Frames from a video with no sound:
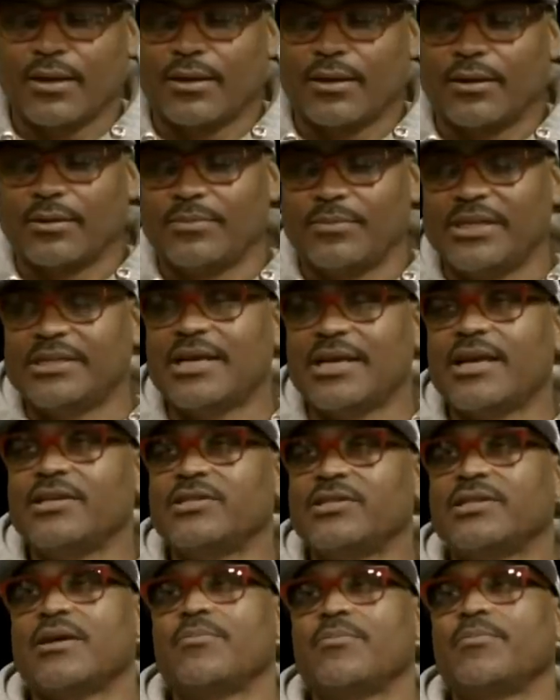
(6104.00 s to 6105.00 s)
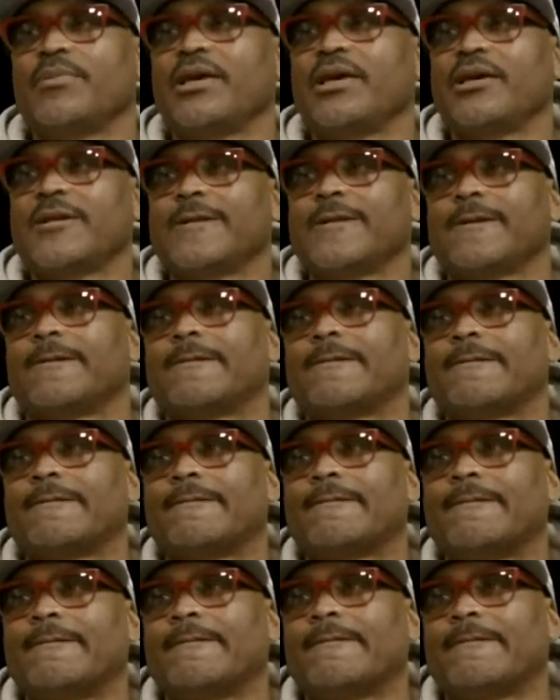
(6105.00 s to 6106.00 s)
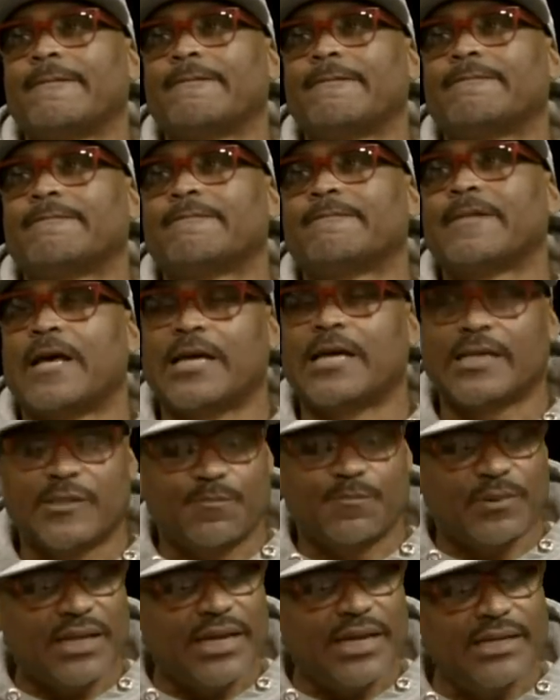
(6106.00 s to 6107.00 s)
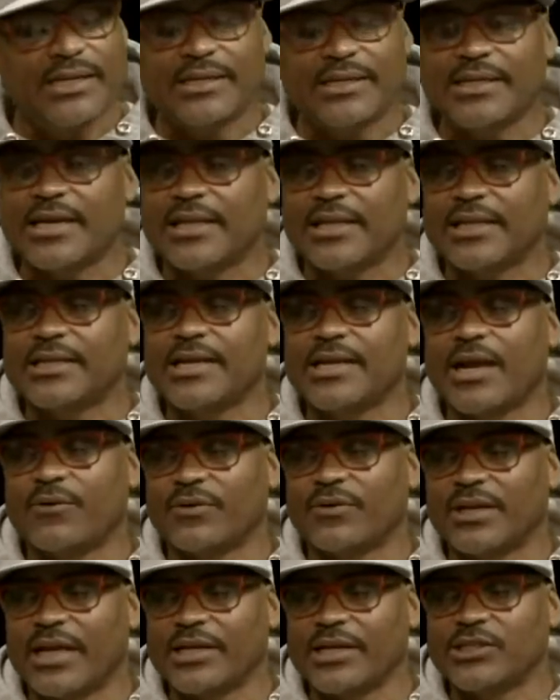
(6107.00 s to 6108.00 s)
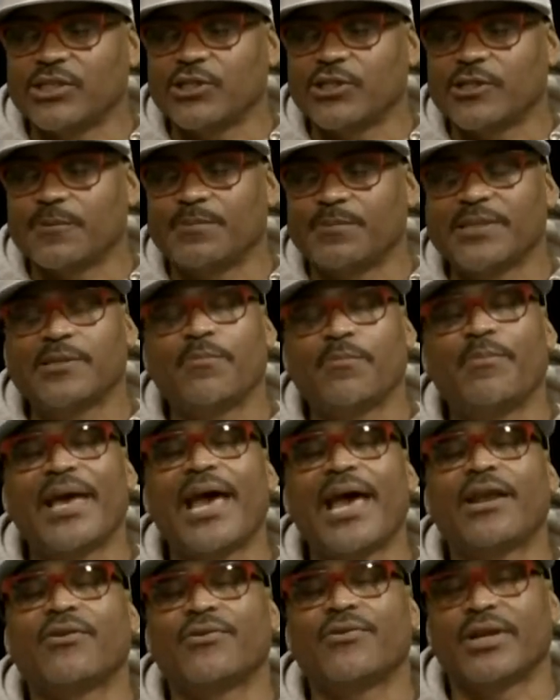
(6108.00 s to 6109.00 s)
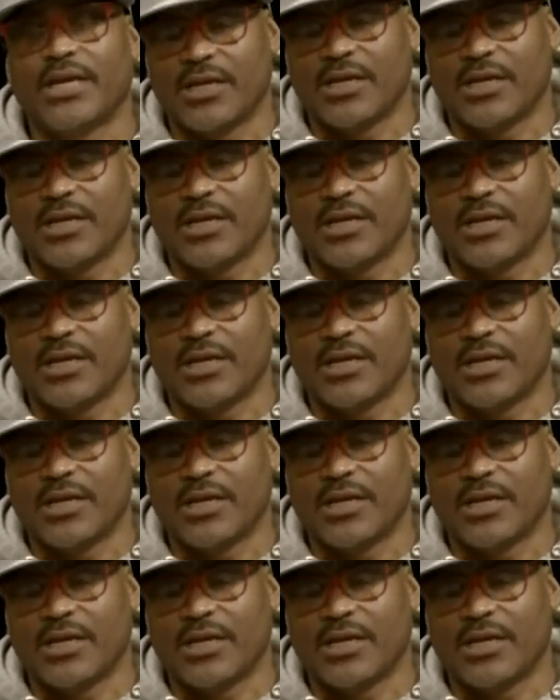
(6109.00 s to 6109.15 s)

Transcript: Let me tell you something, man. I explained it the other day. Relationship is a battery.